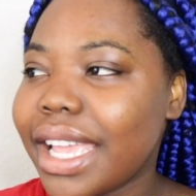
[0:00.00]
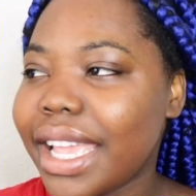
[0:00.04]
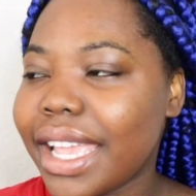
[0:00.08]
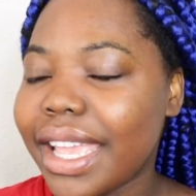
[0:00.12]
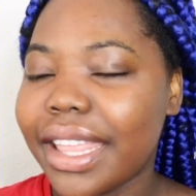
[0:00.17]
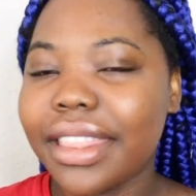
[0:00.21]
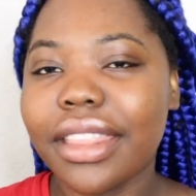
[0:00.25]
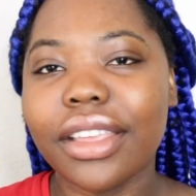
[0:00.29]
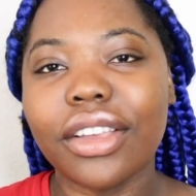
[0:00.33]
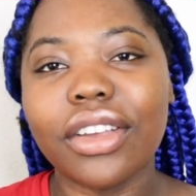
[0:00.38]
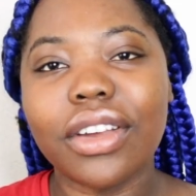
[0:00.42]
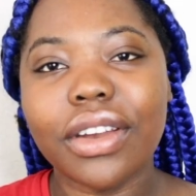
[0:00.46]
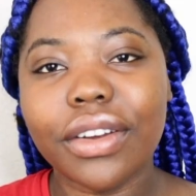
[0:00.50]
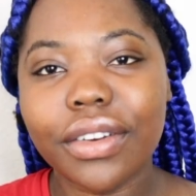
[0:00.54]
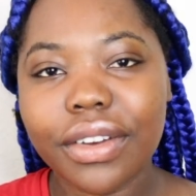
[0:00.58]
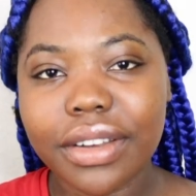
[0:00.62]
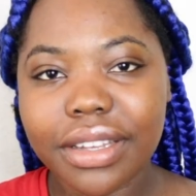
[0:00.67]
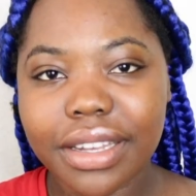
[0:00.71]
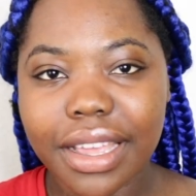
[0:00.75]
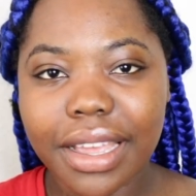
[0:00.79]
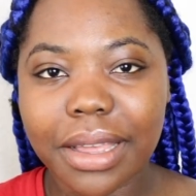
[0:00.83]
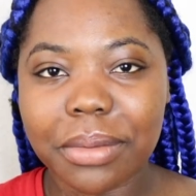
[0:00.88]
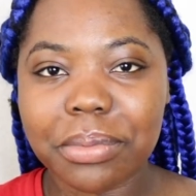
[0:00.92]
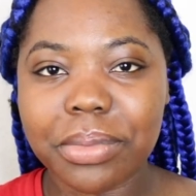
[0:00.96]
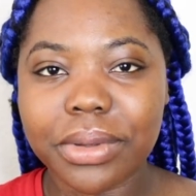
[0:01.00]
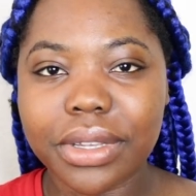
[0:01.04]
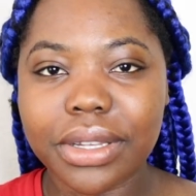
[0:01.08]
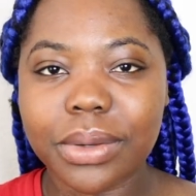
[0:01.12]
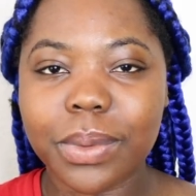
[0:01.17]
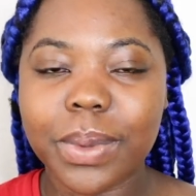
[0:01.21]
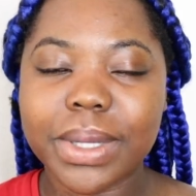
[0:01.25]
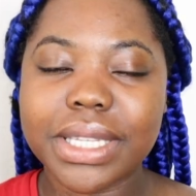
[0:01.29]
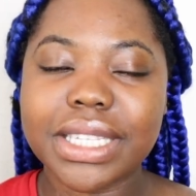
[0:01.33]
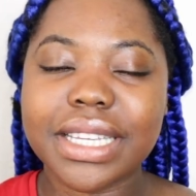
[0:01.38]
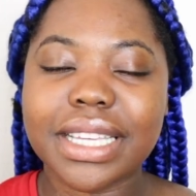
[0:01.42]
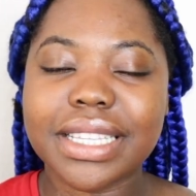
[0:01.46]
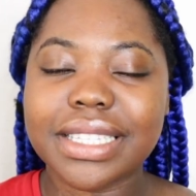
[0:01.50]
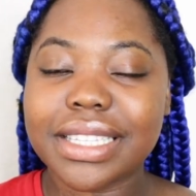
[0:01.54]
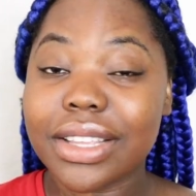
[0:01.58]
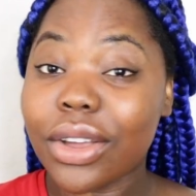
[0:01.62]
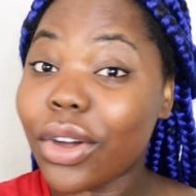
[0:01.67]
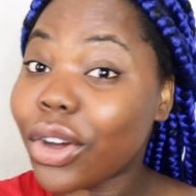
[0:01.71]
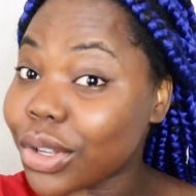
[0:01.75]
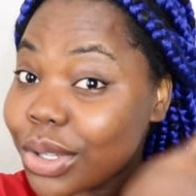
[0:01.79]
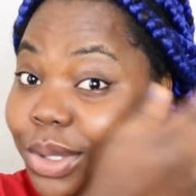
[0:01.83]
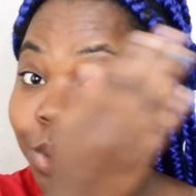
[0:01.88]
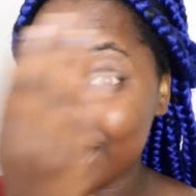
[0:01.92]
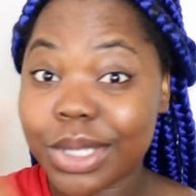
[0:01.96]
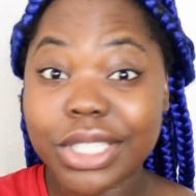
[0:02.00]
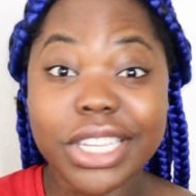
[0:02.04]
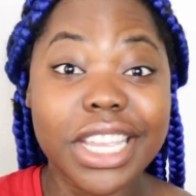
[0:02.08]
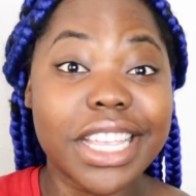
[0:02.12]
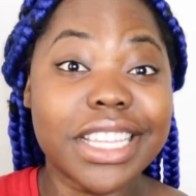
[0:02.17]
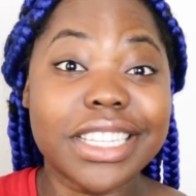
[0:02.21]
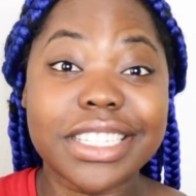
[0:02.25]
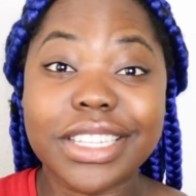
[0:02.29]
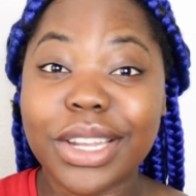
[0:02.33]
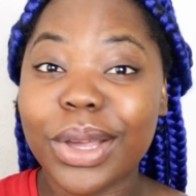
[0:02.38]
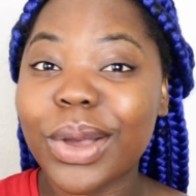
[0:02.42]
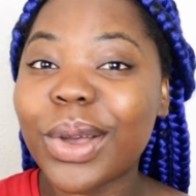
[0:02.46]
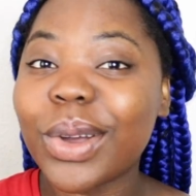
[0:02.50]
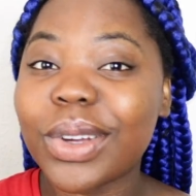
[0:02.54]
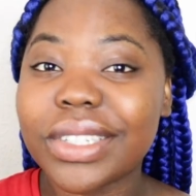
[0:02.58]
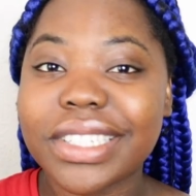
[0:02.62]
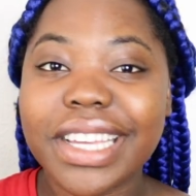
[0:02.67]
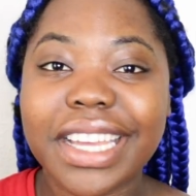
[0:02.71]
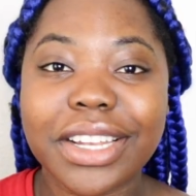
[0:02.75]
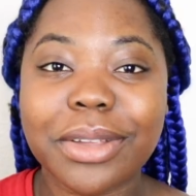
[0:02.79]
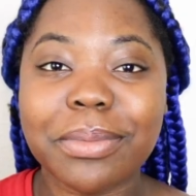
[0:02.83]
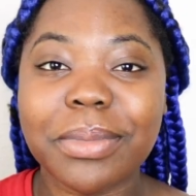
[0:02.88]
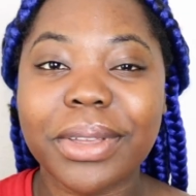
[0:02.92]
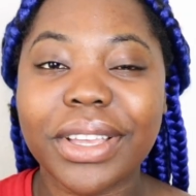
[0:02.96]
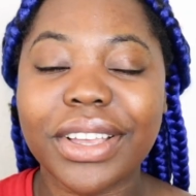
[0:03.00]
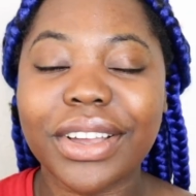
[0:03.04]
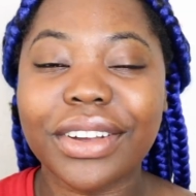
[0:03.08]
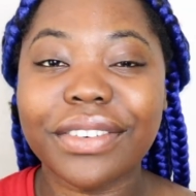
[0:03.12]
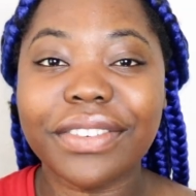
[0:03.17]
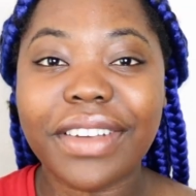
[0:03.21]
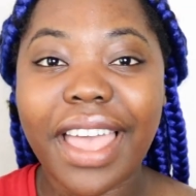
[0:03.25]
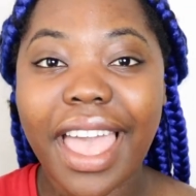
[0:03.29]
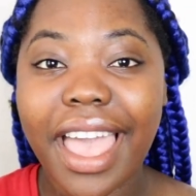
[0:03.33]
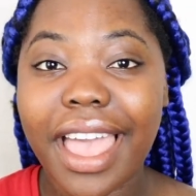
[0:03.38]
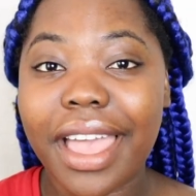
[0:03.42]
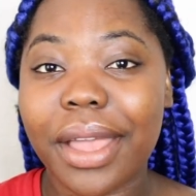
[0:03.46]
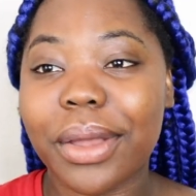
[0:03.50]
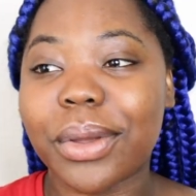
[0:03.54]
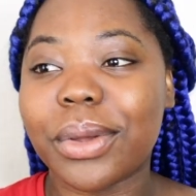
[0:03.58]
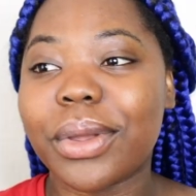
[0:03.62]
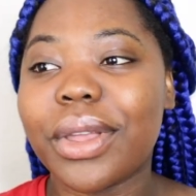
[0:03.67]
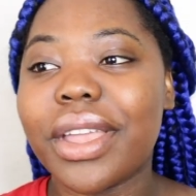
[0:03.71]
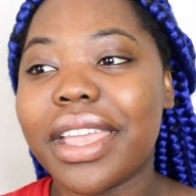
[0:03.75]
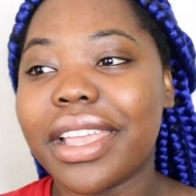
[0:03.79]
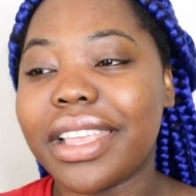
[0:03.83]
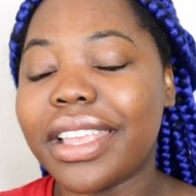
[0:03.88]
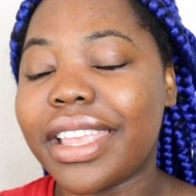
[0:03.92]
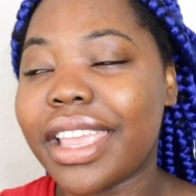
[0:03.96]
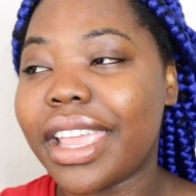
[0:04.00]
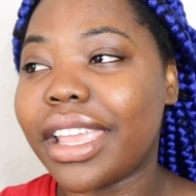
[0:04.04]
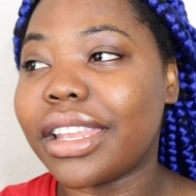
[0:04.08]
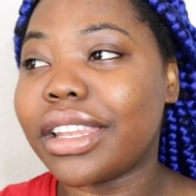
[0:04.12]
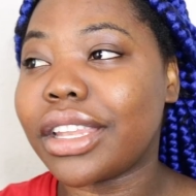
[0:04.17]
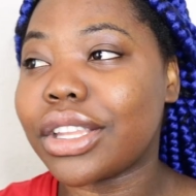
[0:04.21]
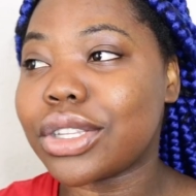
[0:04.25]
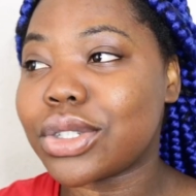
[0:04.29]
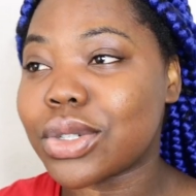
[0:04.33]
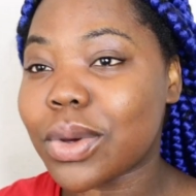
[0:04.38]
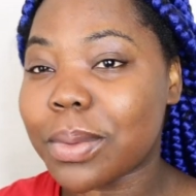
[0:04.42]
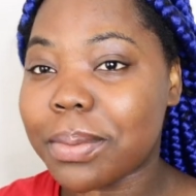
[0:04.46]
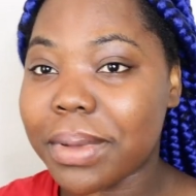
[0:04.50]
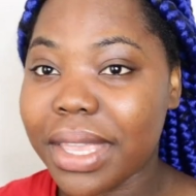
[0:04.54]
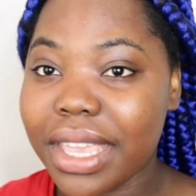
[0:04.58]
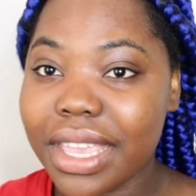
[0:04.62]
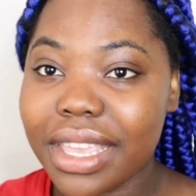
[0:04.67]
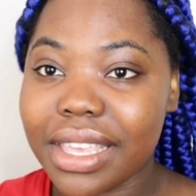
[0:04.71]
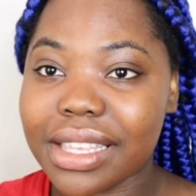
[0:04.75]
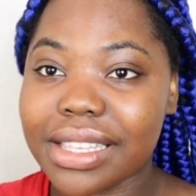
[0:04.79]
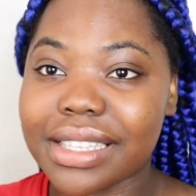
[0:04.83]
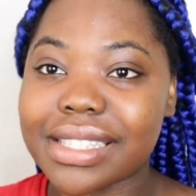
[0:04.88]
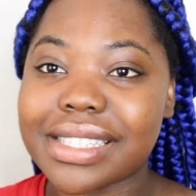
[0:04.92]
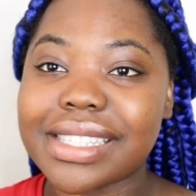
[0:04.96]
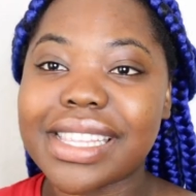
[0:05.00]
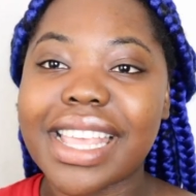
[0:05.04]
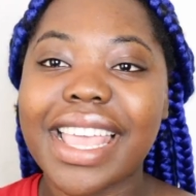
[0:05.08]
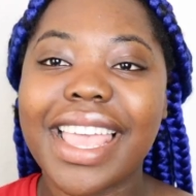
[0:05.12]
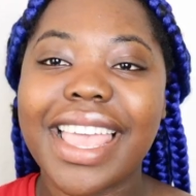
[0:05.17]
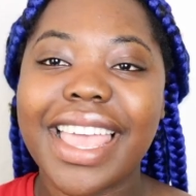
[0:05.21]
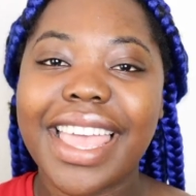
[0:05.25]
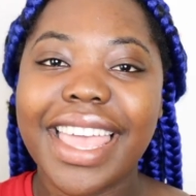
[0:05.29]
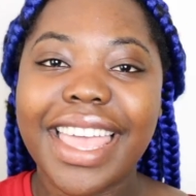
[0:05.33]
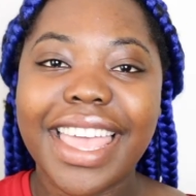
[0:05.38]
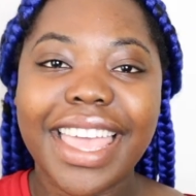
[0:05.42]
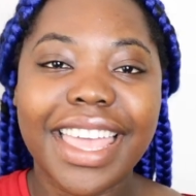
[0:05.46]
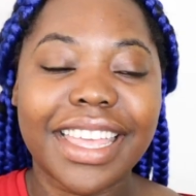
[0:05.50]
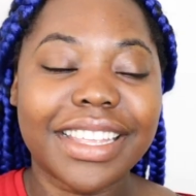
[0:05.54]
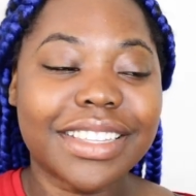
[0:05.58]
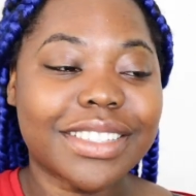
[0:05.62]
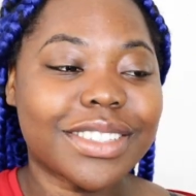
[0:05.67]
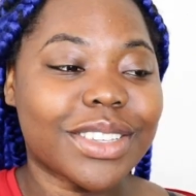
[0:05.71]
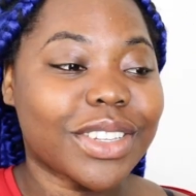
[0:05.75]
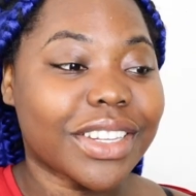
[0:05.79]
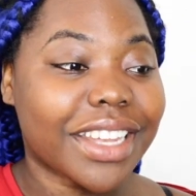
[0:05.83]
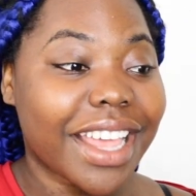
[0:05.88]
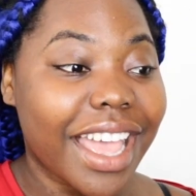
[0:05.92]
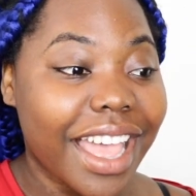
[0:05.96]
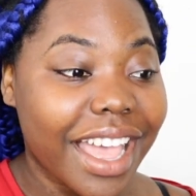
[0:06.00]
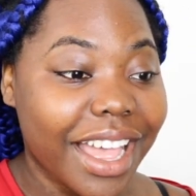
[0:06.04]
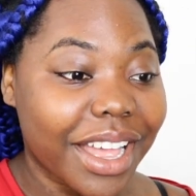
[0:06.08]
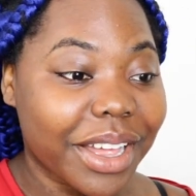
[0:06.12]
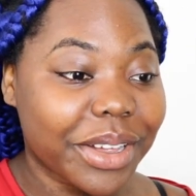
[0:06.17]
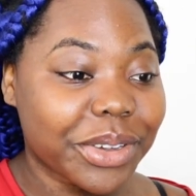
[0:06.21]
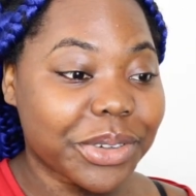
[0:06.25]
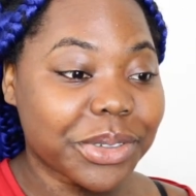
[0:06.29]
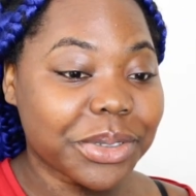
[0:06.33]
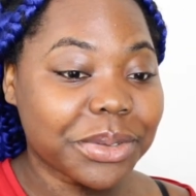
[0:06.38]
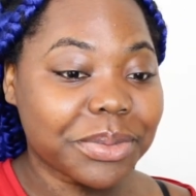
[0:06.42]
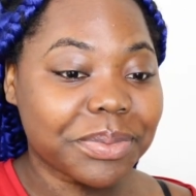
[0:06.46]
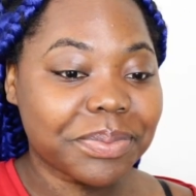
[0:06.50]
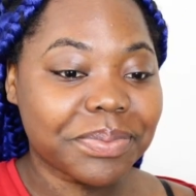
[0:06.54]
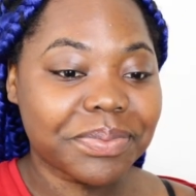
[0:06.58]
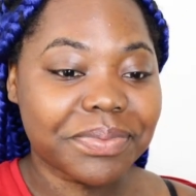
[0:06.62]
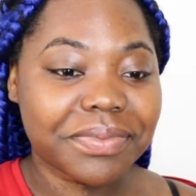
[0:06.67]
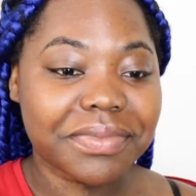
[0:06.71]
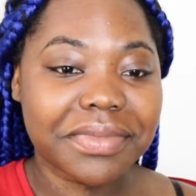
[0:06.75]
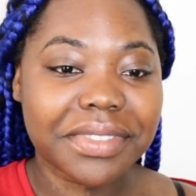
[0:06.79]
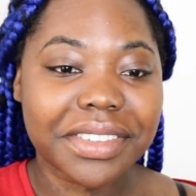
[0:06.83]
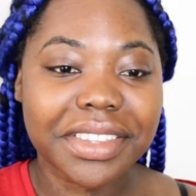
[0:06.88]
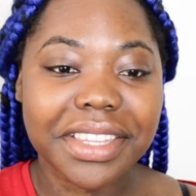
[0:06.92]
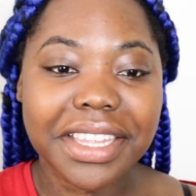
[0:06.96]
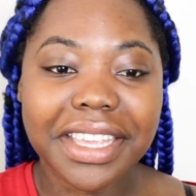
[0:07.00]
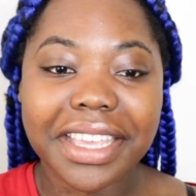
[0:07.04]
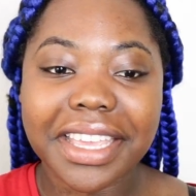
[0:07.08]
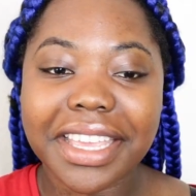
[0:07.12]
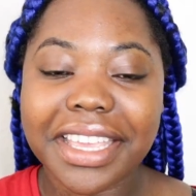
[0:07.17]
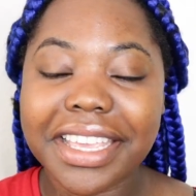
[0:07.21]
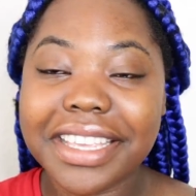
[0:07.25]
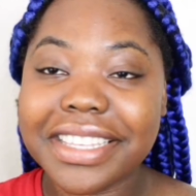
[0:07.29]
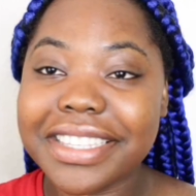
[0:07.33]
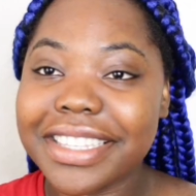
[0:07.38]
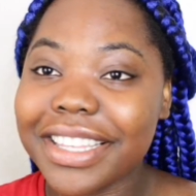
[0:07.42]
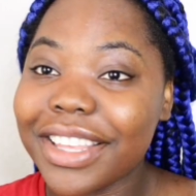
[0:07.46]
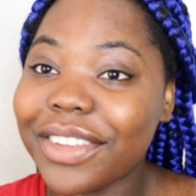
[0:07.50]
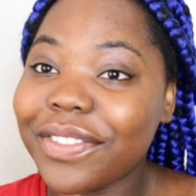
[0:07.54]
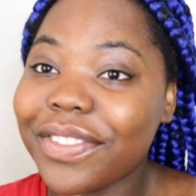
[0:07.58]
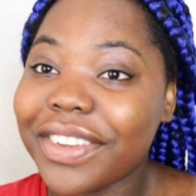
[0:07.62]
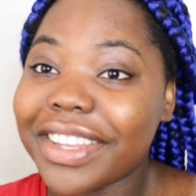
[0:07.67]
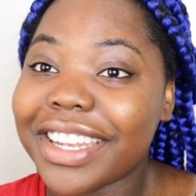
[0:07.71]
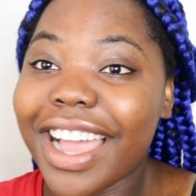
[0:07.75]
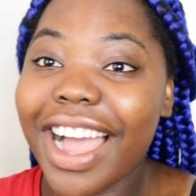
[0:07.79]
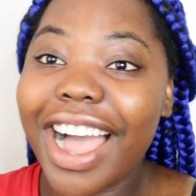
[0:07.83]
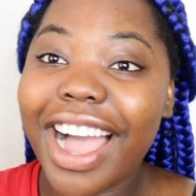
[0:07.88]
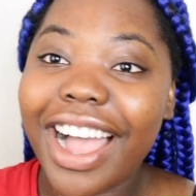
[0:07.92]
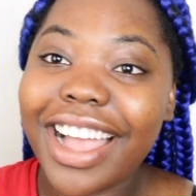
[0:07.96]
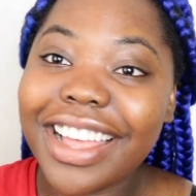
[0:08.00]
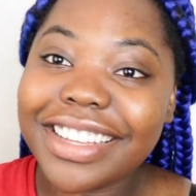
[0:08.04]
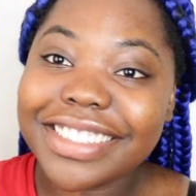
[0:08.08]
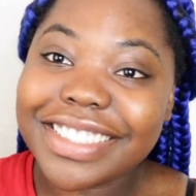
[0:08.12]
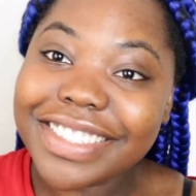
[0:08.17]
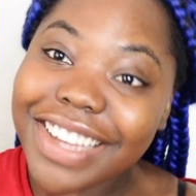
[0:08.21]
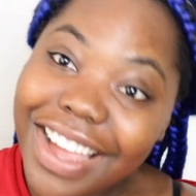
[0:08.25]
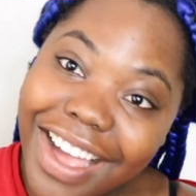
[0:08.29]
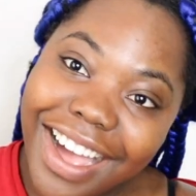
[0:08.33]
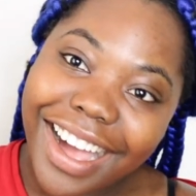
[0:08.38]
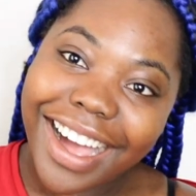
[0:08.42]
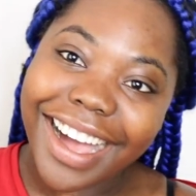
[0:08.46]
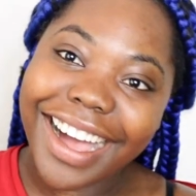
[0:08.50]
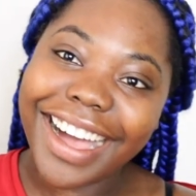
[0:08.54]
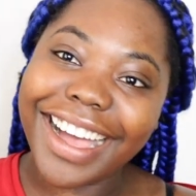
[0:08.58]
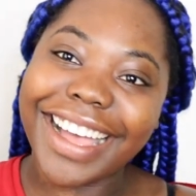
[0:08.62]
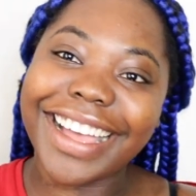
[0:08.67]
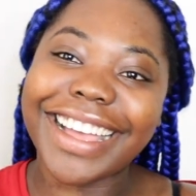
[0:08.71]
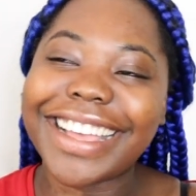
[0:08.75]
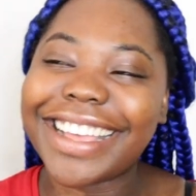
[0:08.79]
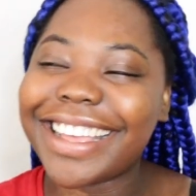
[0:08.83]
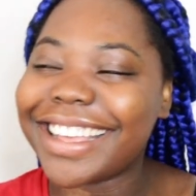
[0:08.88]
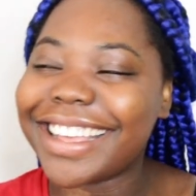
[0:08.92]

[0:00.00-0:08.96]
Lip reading: And then Corona happened, which has also changed the whole dynamic of how getting a job is. And so now it's even harder.